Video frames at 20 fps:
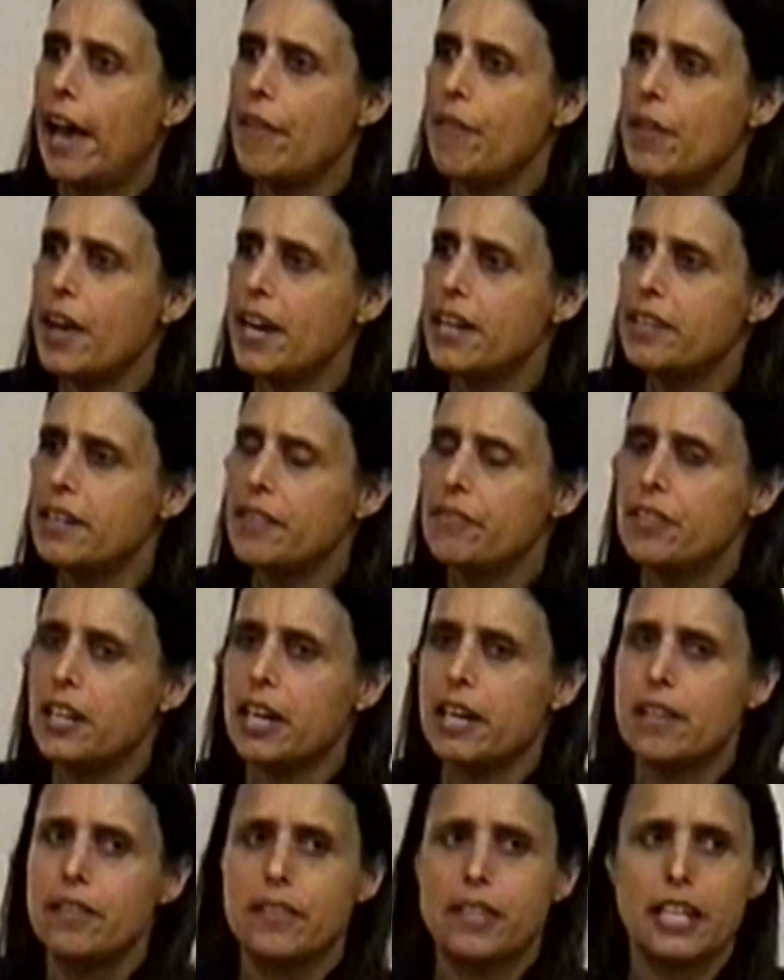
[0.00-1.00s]
and then
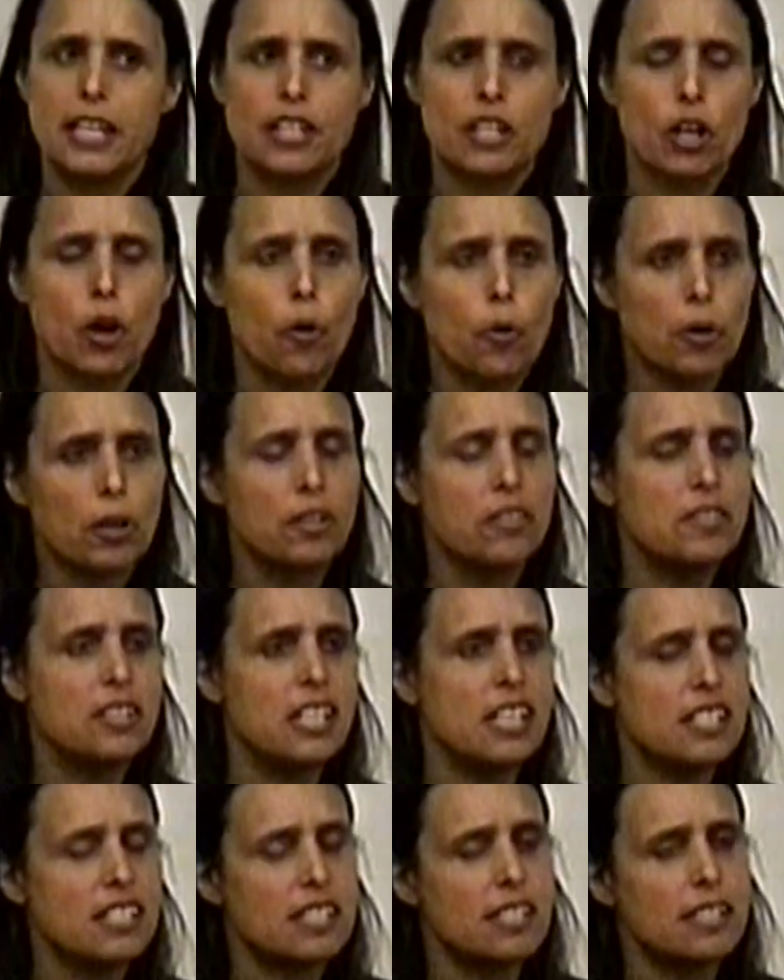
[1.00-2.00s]
the, the total
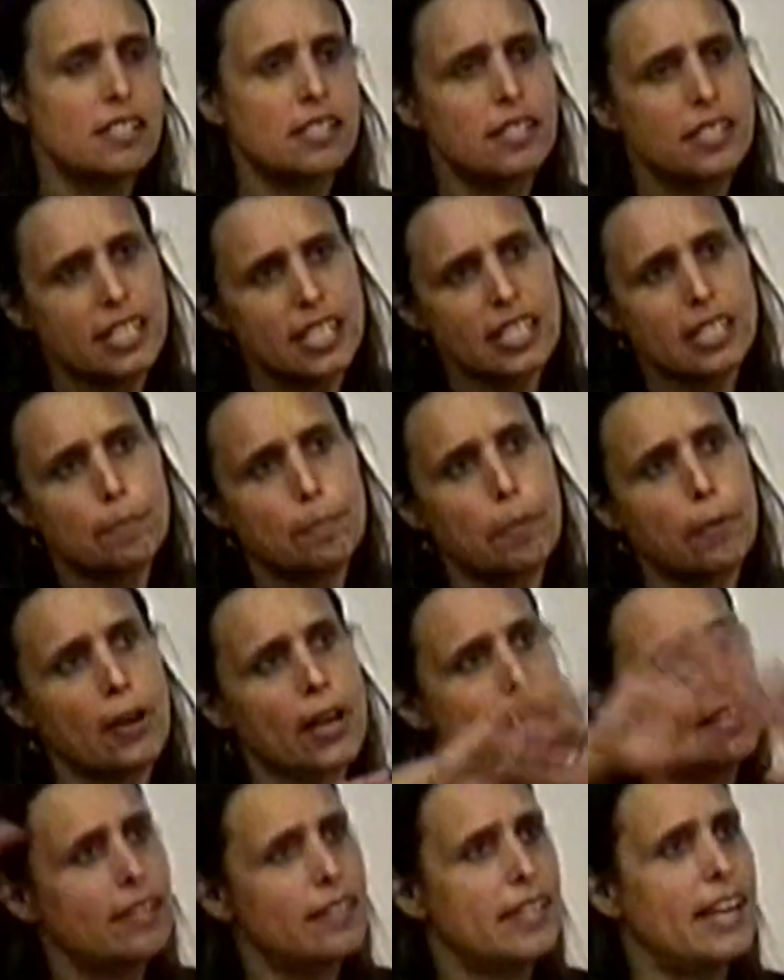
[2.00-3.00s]
dis,
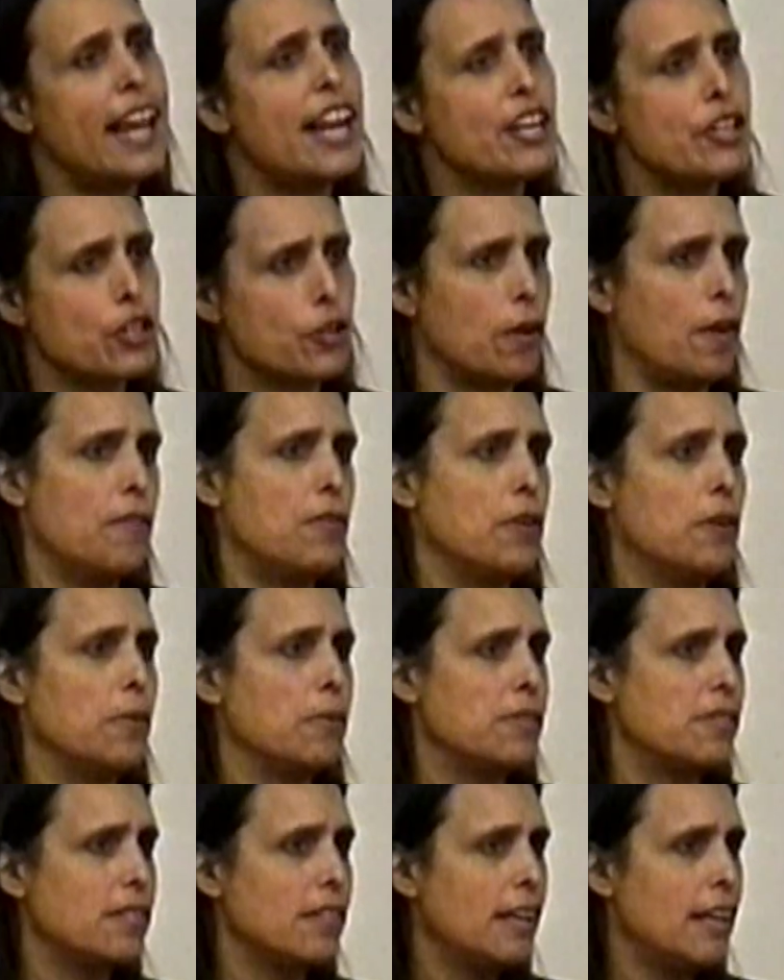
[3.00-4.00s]
disparate nature of
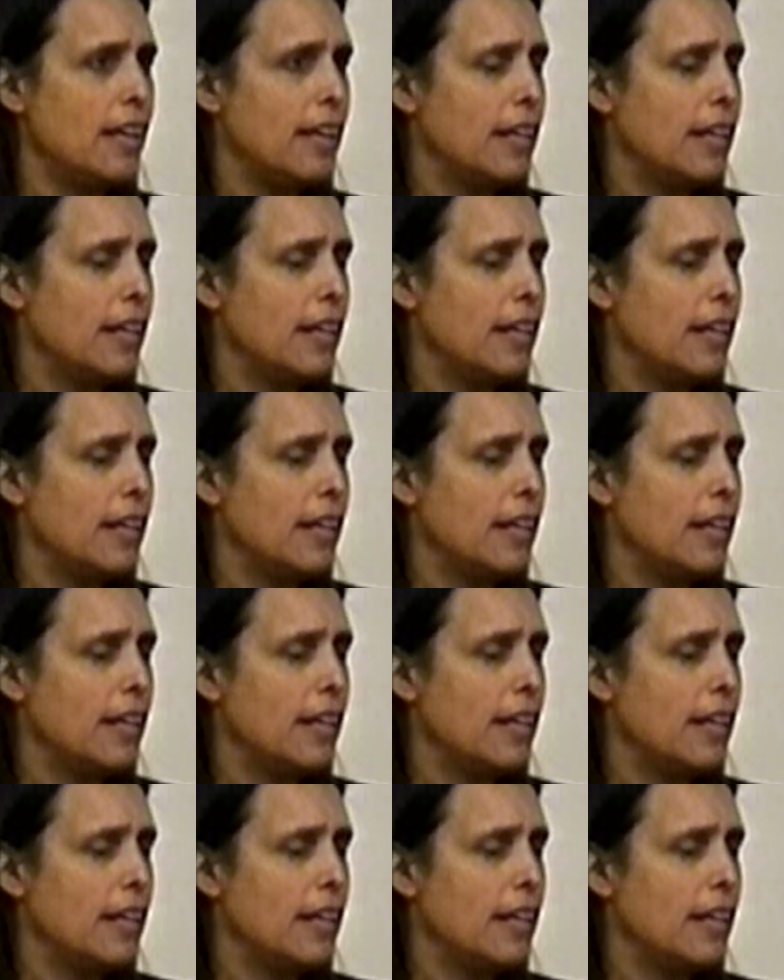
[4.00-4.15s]
those.